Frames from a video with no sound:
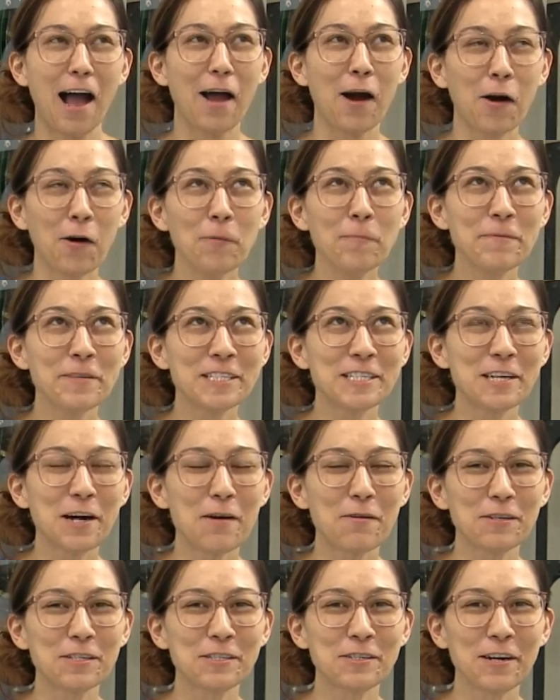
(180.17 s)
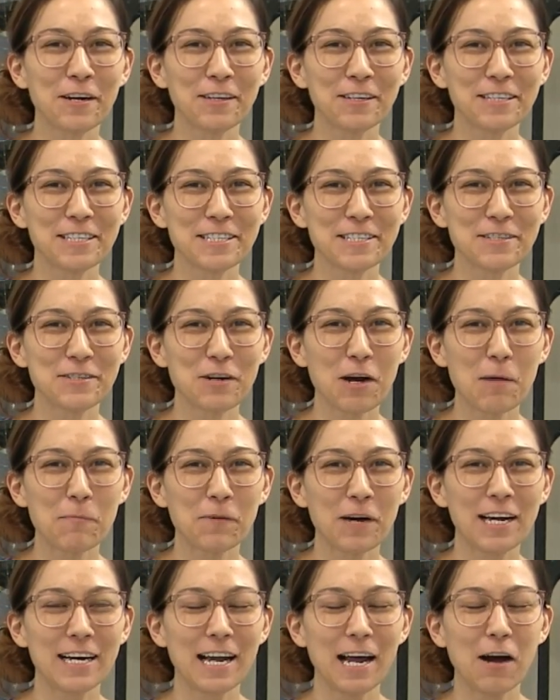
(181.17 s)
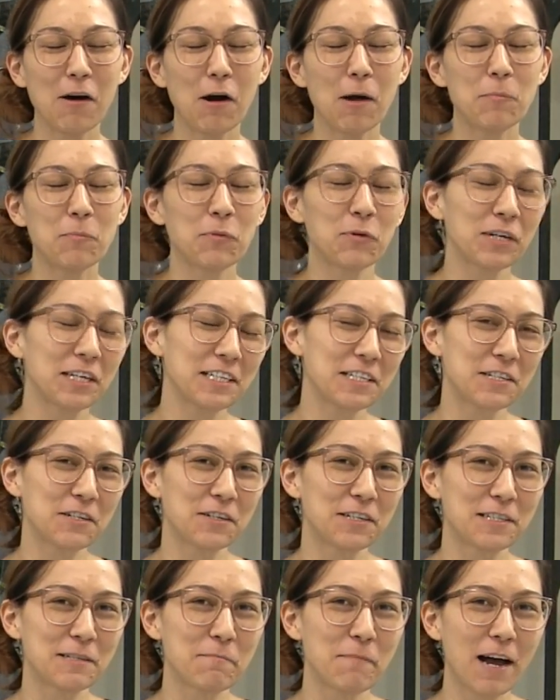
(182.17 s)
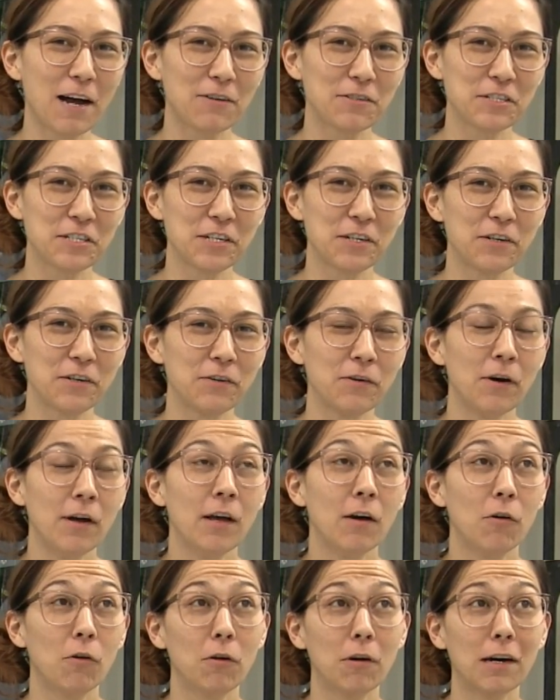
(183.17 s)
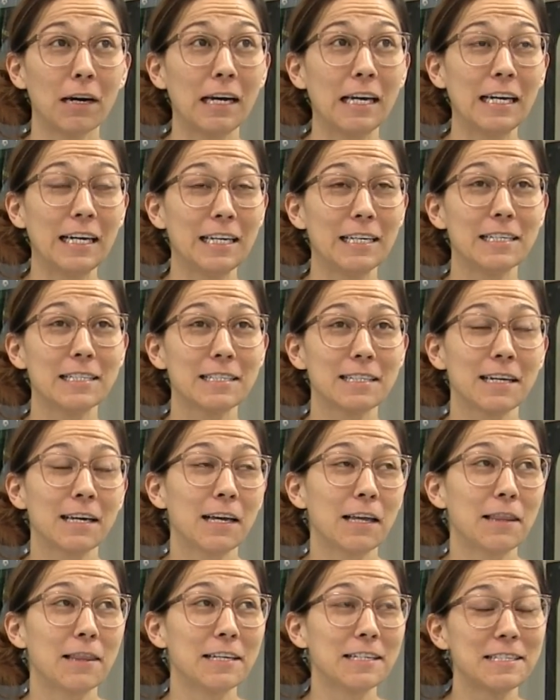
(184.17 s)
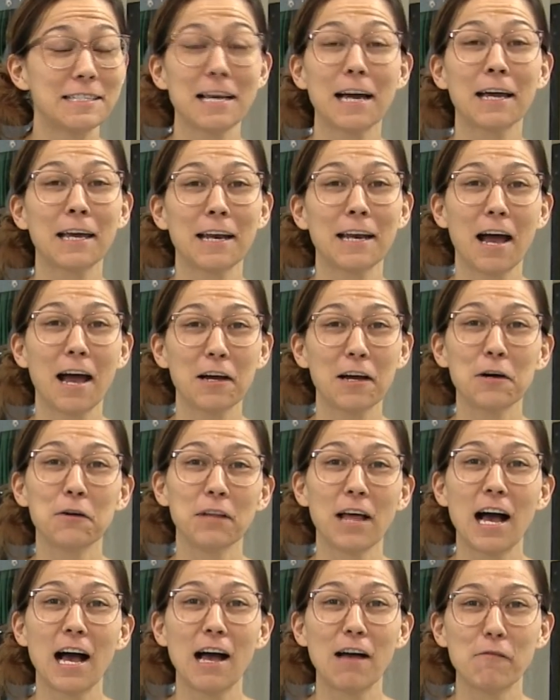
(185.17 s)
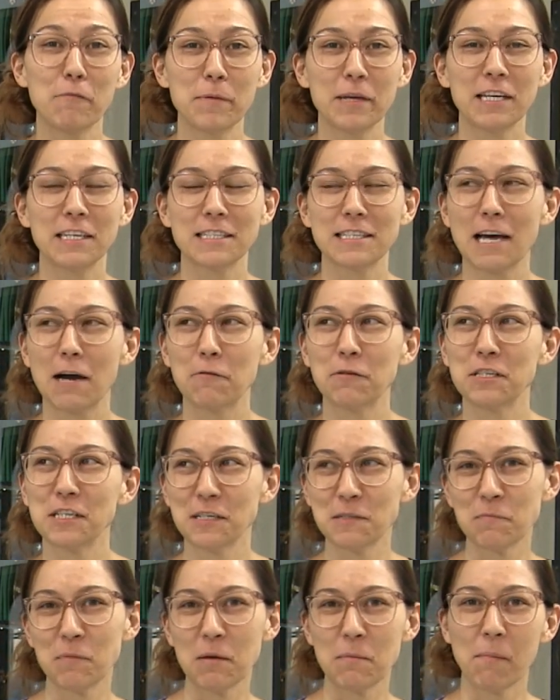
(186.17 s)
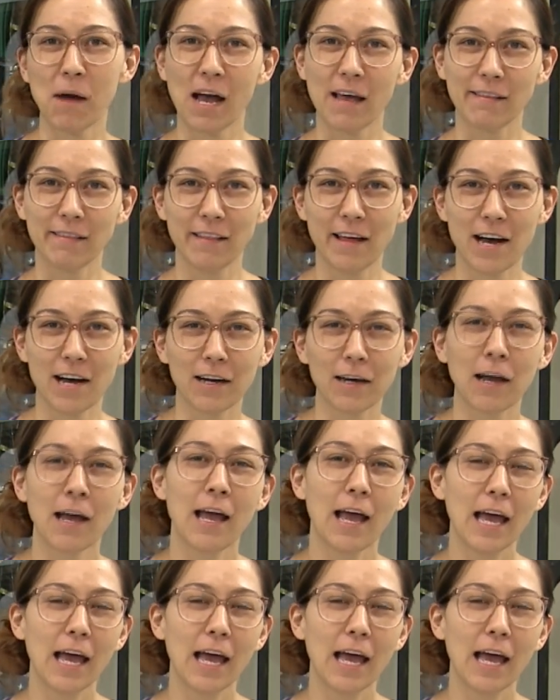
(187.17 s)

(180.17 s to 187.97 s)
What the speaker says: I hope the Star Wars trailer doesn't drop right now. I'm pretty sure it's about to, or it is the second I go live, because that would just be my luck.